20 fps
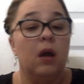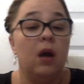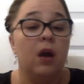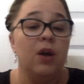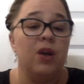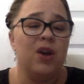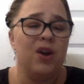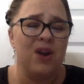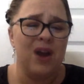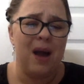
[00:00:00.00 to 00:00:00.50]

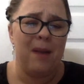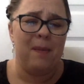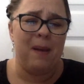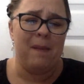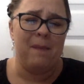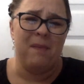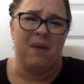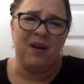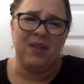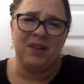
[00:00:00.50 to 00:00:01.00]
"You're not my
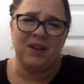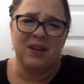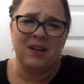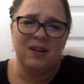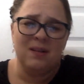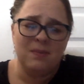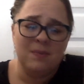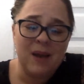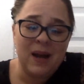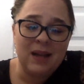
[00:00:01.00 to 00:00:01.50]
mother,"
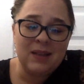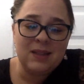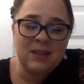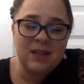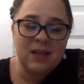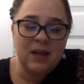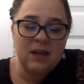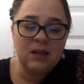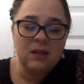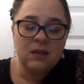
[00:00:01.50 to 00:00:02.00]
Matt
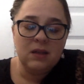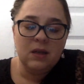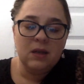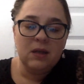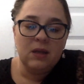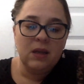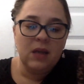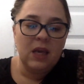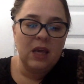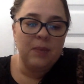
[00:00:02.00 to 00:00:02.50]
said.
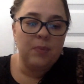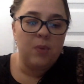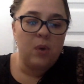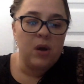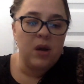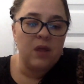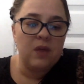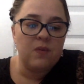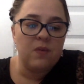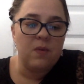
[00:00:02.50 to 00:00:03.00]
He
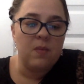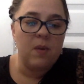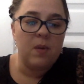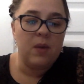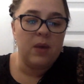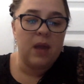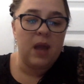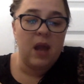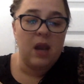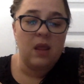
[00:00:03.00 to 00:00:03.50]
pointed the remote
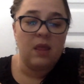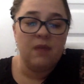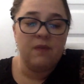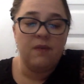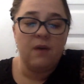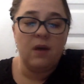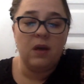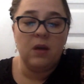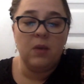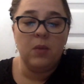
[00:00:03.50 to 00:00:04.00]
again, and the
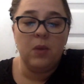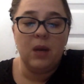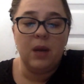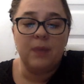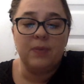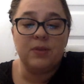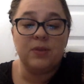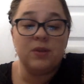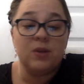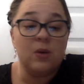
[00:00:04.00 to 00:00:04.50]
volume went up
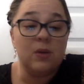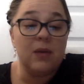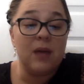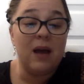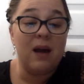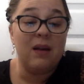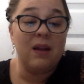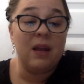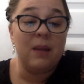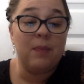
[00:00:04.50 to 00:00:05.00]
so
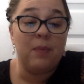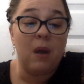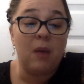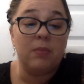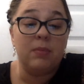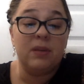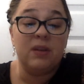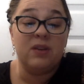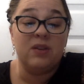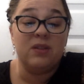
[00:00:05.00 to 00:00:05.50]
loud he
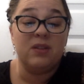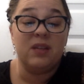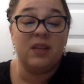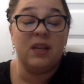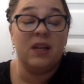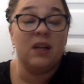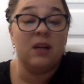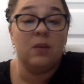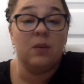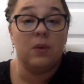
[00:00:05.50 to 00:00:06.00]
probably couldn't
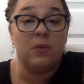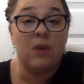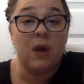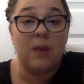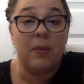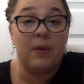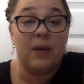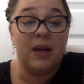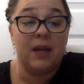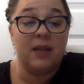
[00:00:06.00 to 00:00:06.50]
hear what
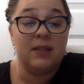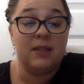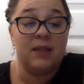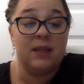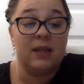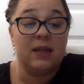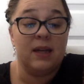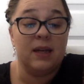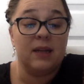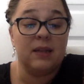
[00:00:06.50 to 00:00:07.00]
Robert had said
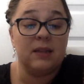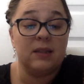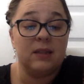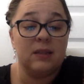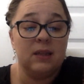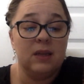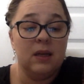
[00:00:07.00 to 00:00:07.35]
next.